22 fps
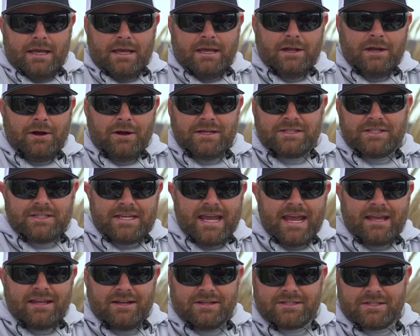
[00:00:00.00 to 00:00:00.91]
You know, it's
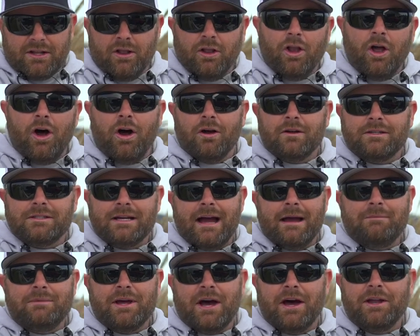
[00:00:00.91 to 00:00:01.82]
taken us a long
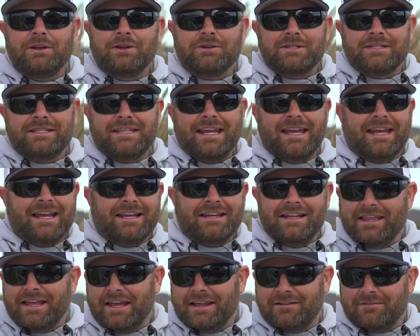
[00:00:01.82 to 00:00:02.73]
time to
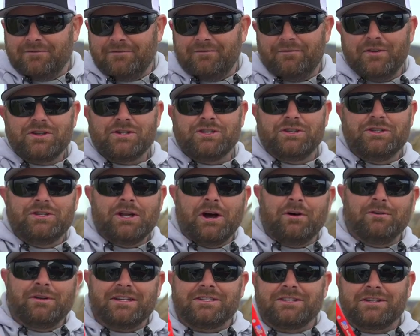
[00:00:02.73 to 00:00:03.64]
understand that fish
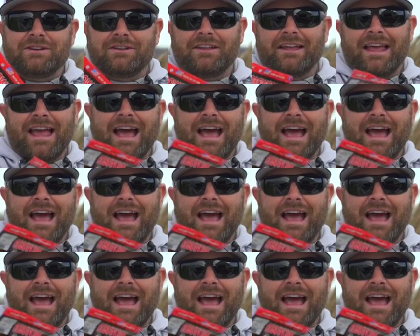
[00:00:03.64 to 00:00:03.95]
don't necessarily